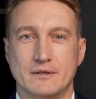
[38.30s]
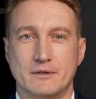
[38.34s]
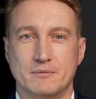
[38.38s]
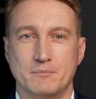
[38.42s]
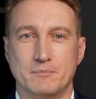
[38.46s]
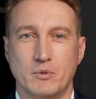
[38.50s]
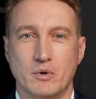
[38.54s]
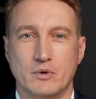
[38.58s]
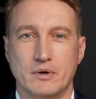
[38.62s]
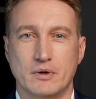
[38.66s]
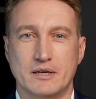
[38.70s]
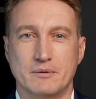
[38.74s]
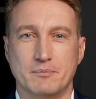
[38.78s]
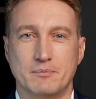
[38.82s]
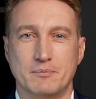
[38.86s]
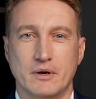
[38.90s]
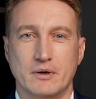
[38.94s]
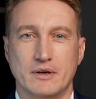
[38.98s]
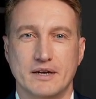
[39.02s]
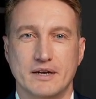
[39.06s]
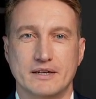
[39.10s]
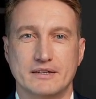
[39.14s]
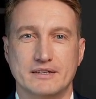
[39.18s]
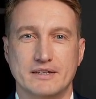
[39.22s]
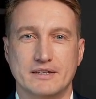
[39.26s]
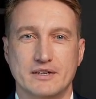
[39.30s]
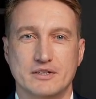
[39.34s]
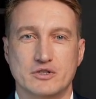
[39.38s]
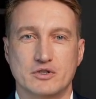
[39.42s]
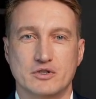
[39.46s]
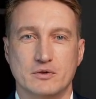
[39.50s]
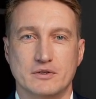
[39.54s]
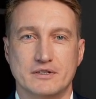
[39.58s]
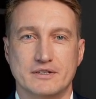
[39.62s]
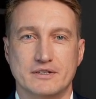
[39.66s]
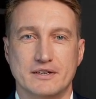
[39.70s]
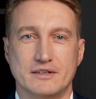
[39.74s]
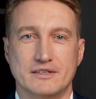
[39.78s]
pulling millions into
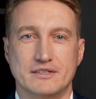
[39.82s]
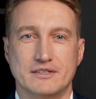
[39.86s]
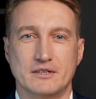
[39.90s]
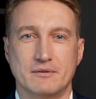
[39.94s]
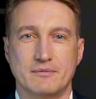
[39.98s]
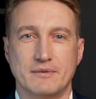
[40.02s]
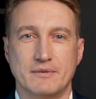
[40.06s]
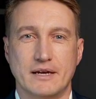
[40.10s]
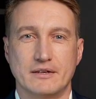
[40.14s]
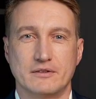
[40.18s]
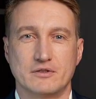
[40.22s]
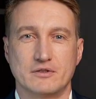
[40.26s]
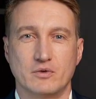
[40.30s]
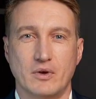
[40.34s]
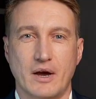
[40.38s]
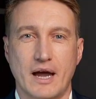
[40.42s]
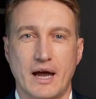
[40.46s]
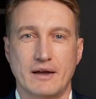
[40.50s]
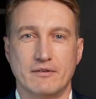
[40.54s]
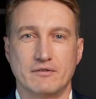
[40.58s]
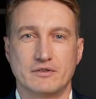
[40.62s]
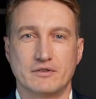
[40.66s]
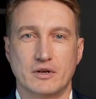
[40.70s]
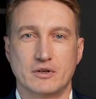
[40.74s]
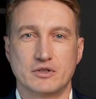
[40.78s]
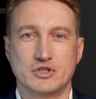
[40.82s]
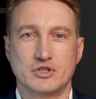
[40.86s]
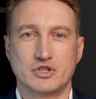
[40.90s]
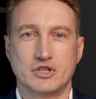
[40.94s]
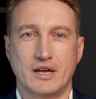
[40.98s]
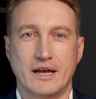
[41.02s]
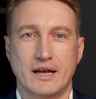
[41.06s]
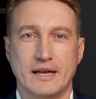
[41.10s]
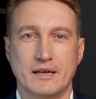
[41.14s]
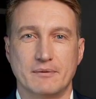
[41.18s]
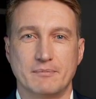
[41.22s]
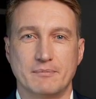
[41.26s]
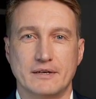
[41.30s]
a system that thrives on
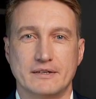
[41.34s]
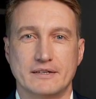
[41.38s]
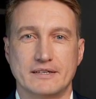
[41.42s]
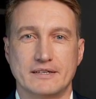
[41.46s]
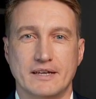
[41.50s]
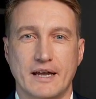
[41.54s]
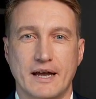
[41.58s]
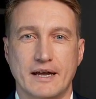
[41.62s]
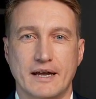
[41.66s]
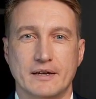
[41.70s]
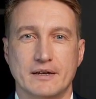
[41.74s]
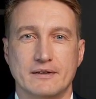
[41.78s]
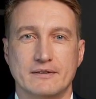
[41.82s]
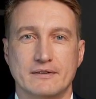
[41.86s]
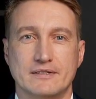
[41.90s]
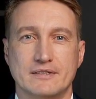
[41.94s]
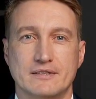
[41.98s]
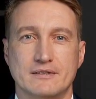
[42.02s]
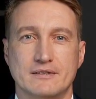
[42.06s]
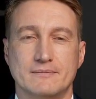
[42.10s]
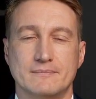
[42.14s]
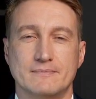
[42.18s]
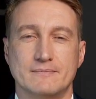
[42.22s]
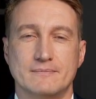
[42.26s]
shame and silence.